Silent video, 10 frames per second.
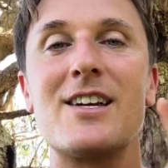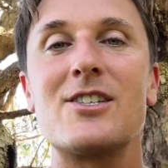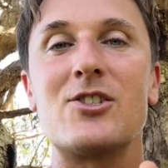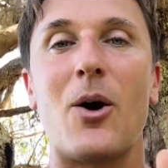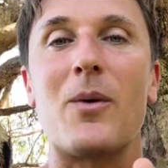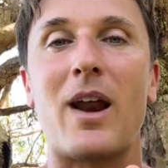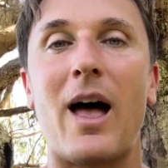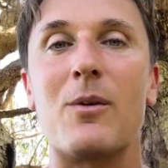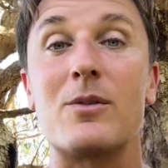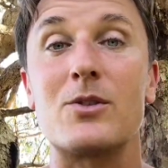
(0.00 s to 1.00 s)
Joe and
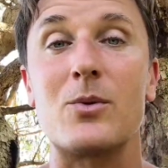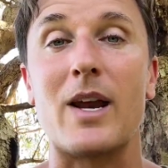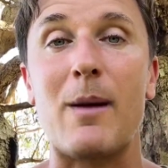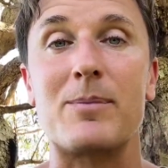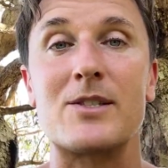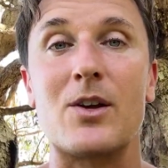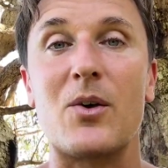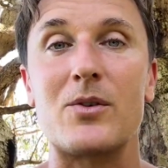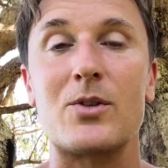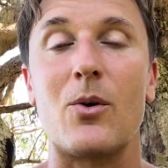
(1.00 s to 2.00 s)
I will do an
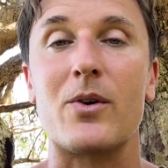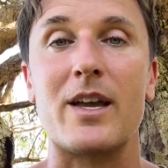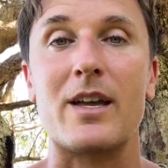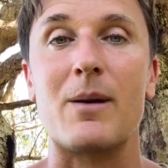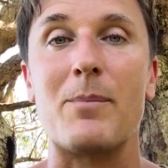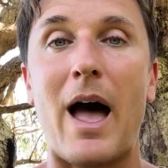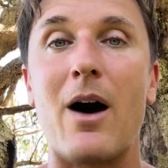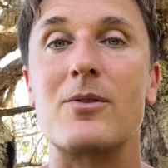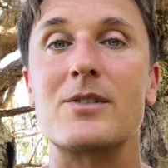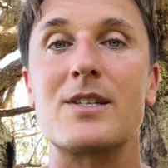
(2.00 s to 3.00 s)
episode talking
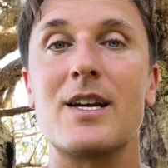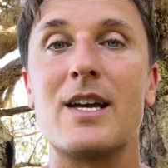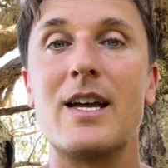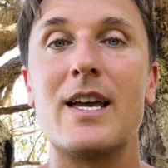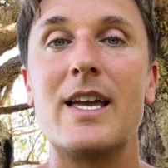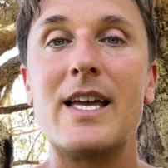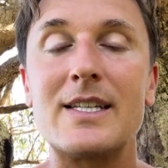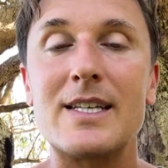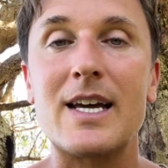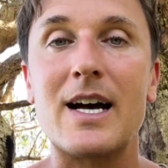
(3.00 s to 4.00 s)
about
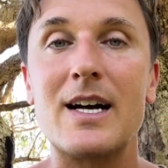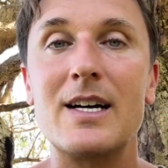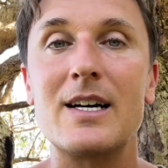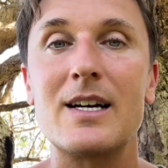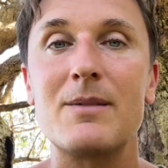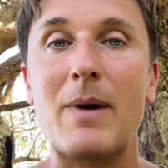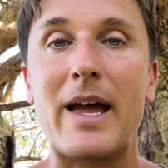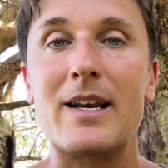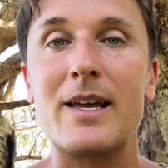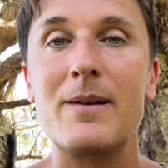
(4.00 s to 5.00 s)
India
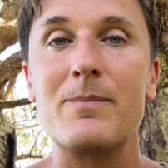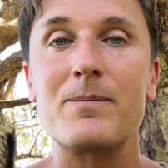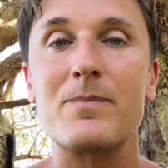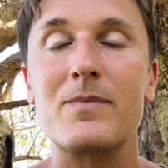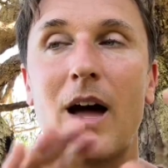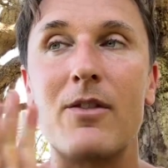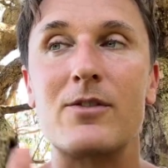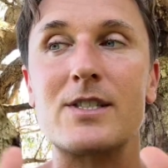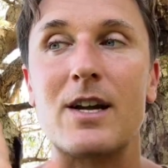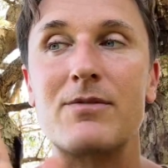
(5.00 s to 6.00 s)
mainly, other
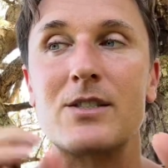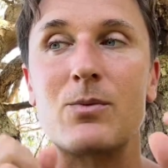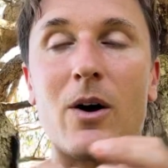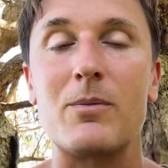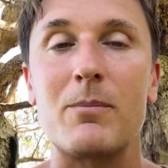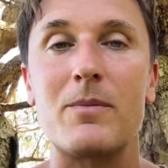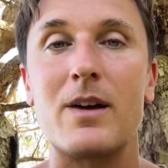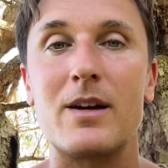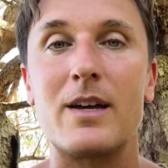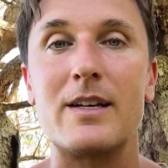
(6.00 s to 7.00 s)
stuff as well, but
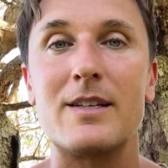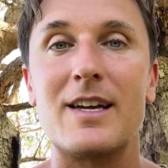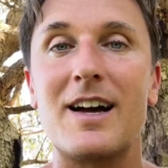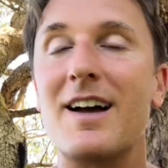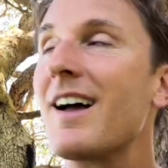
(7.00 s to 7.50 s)
India.